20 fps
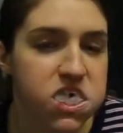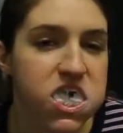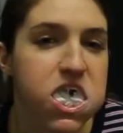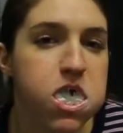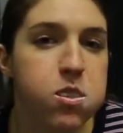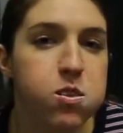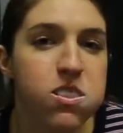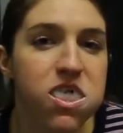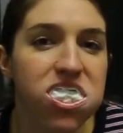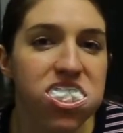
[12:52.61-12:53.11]

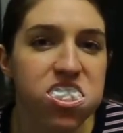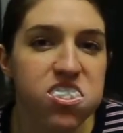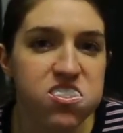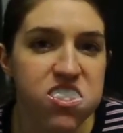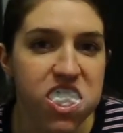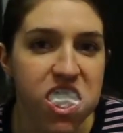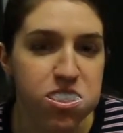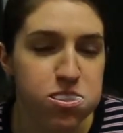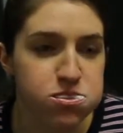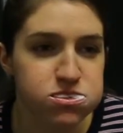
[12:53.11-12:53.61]
is not
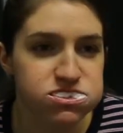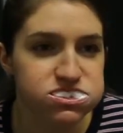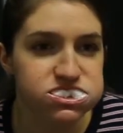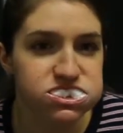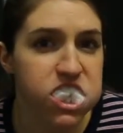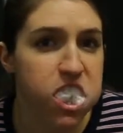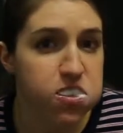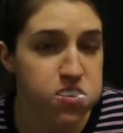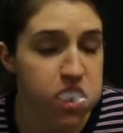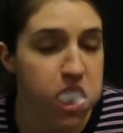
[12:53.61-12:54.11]
been
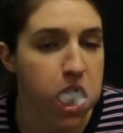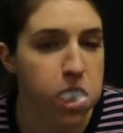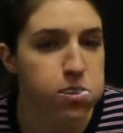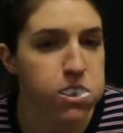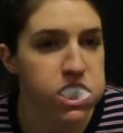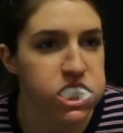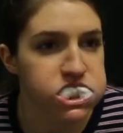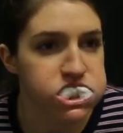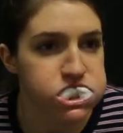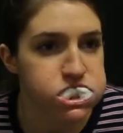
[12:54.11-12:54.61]
some
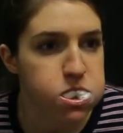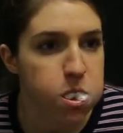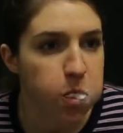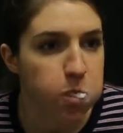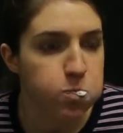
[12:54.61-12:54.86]
problem.